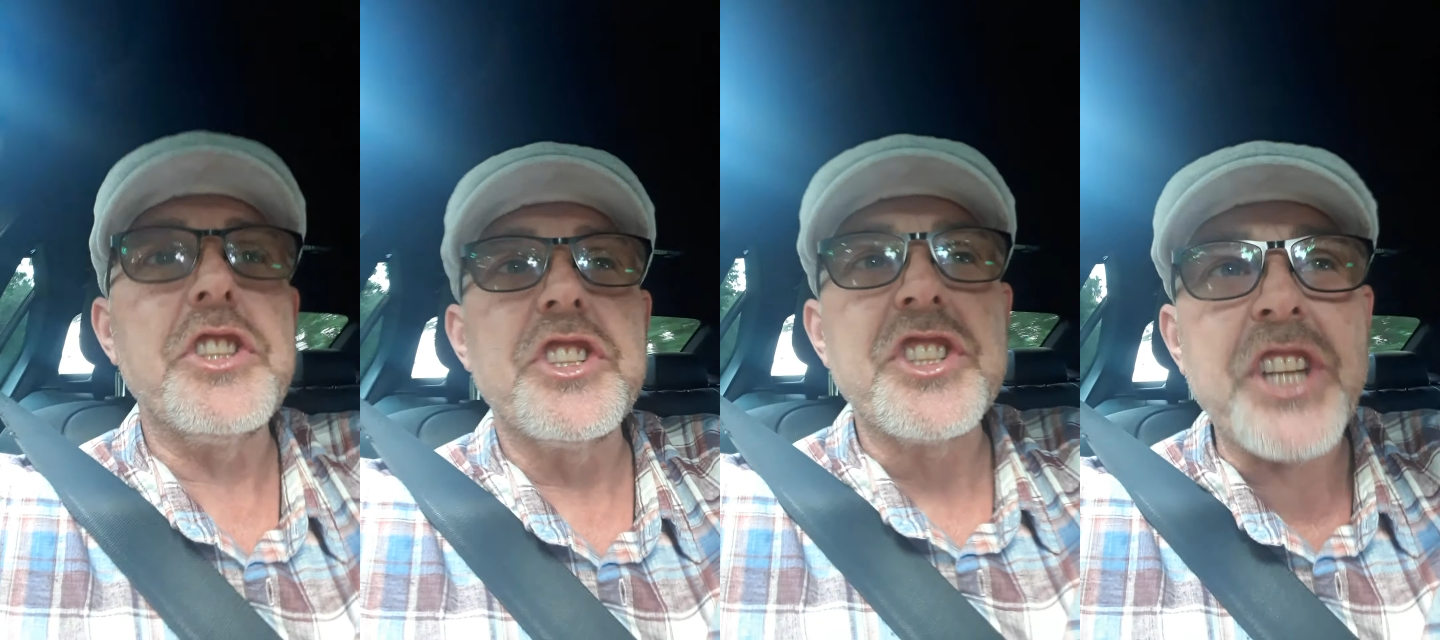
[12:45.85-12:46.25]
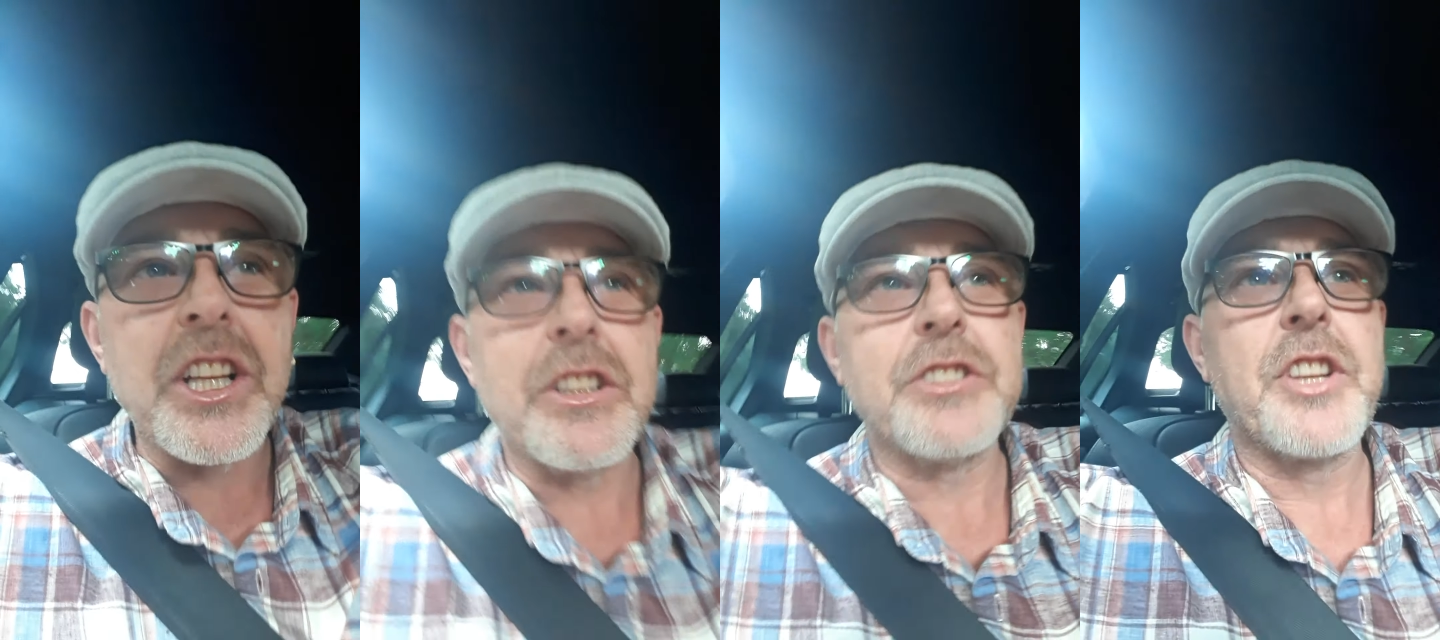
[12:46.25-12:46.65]

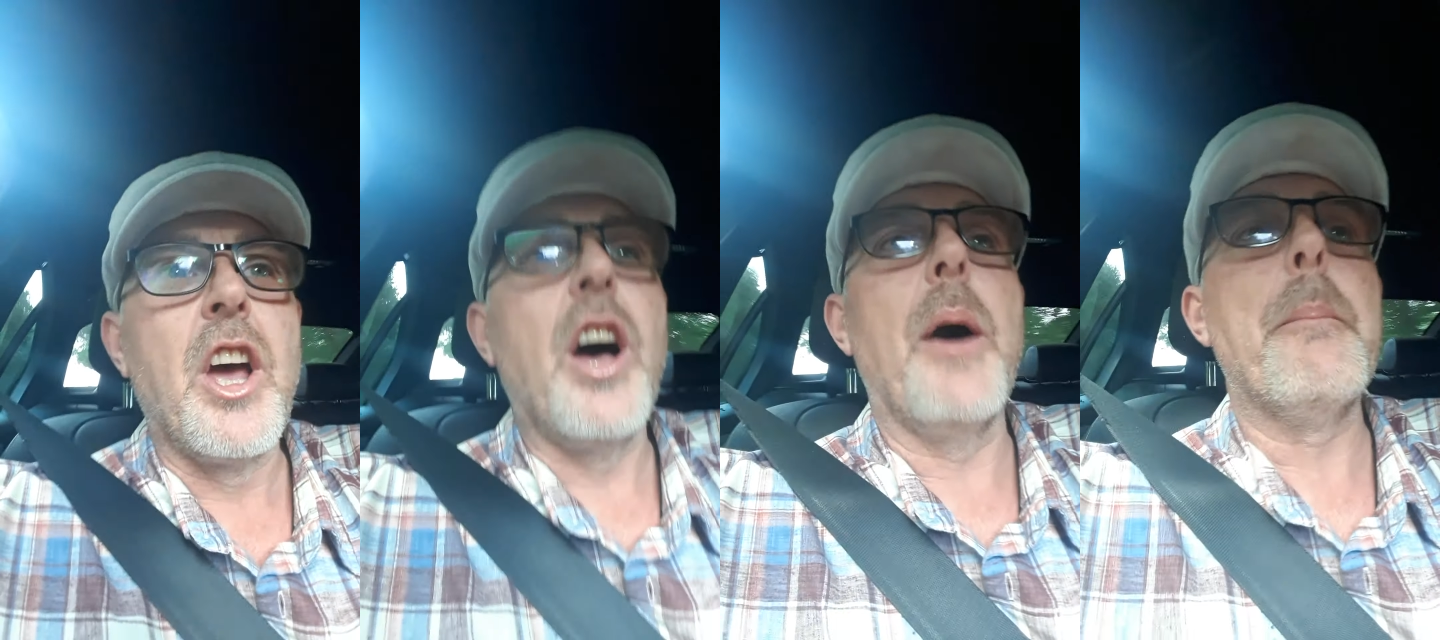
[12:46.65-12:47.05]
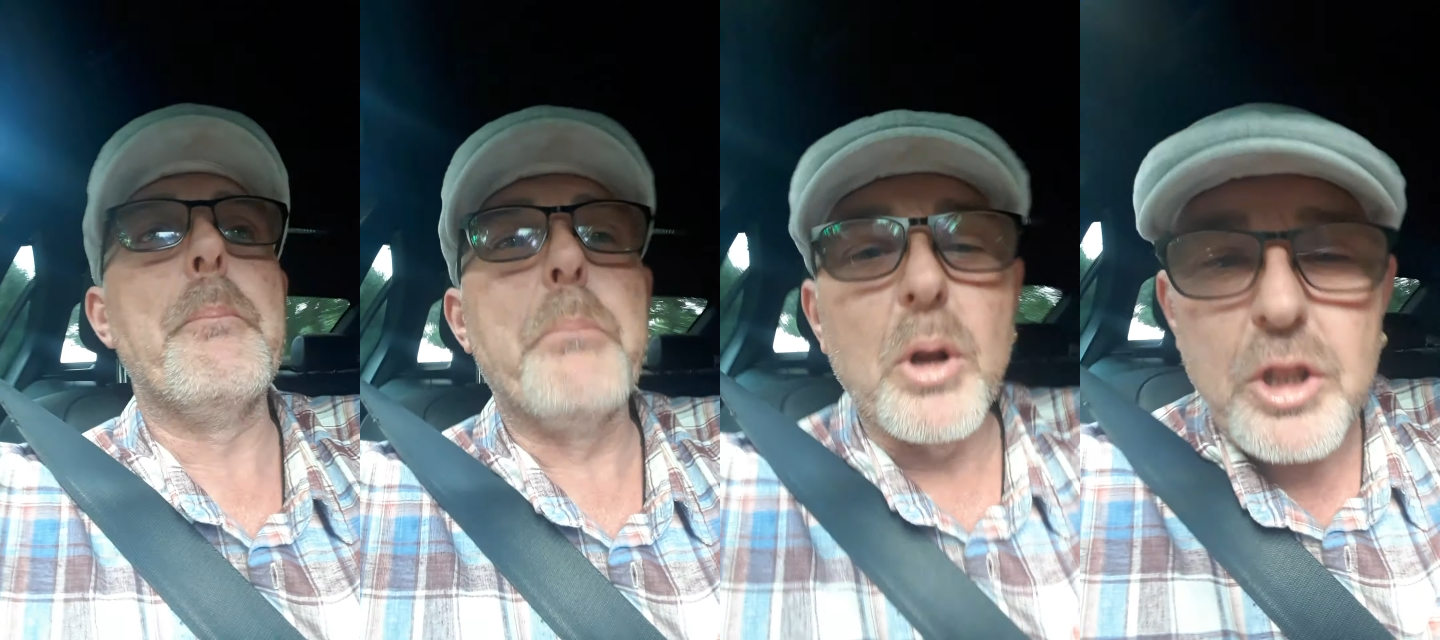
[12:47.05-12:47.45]
shills and
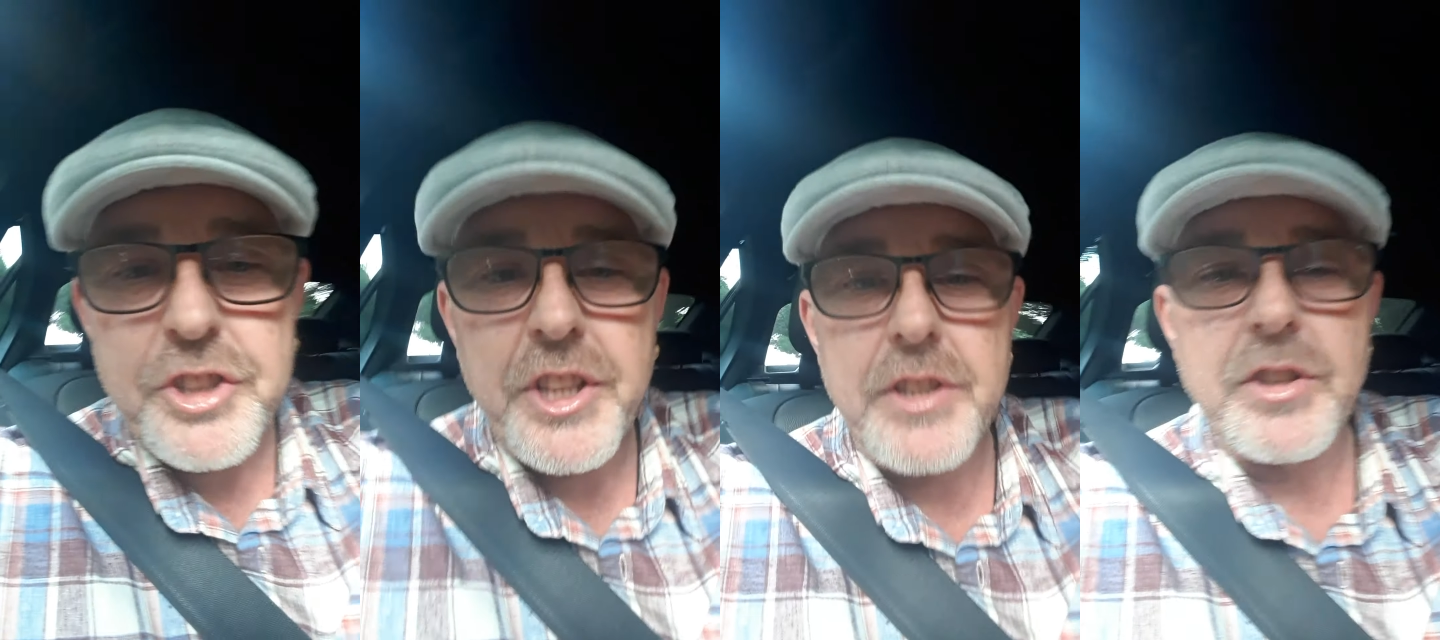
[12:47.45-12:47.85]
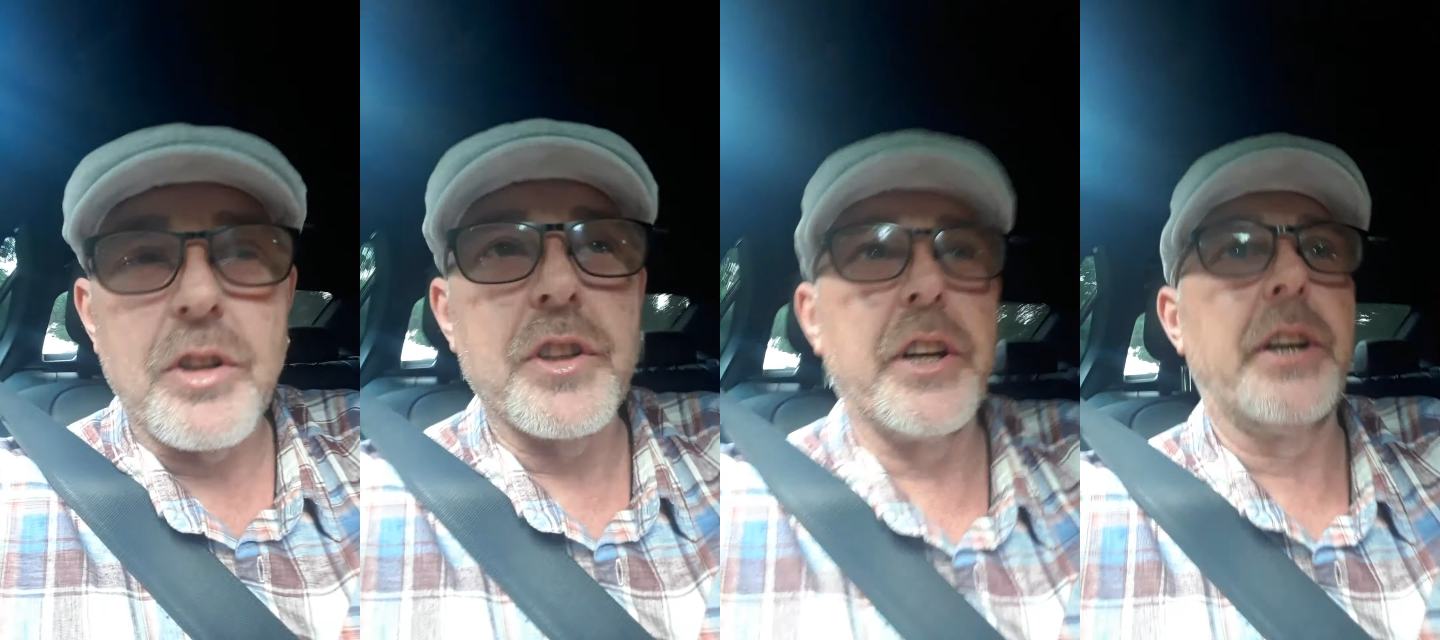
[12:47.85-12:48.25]
bullshit
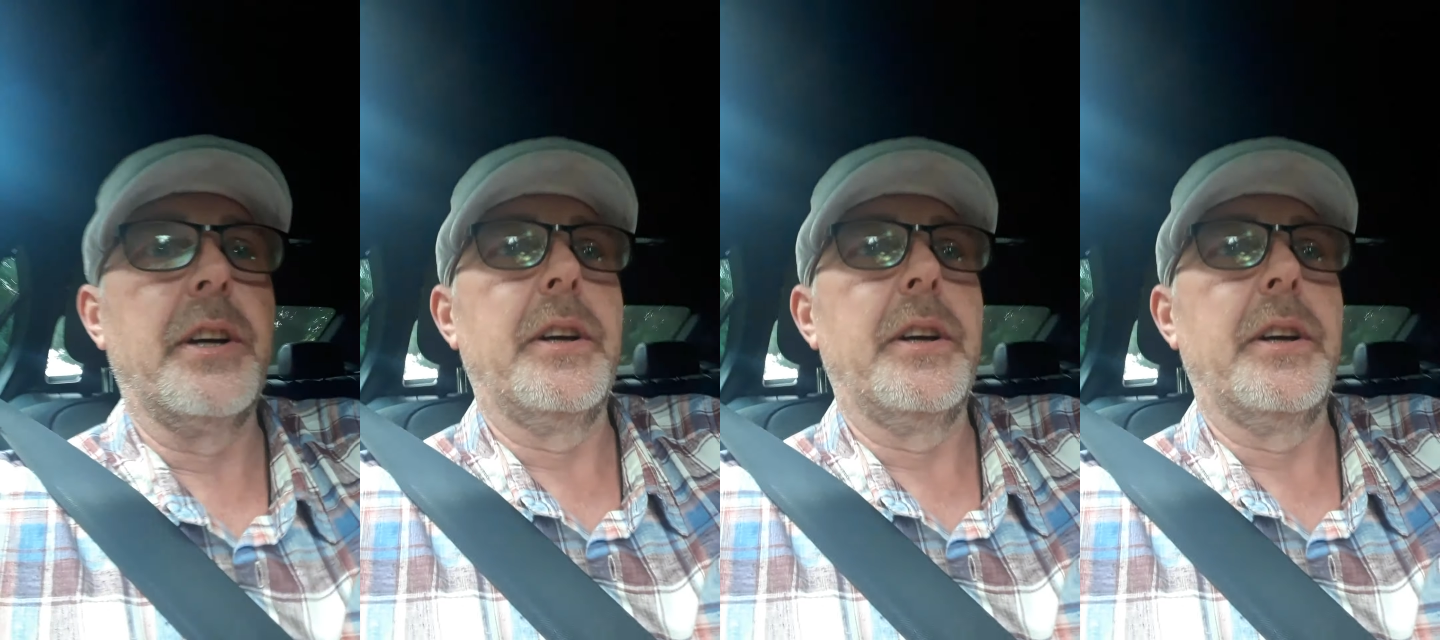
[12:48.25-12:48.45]
talker.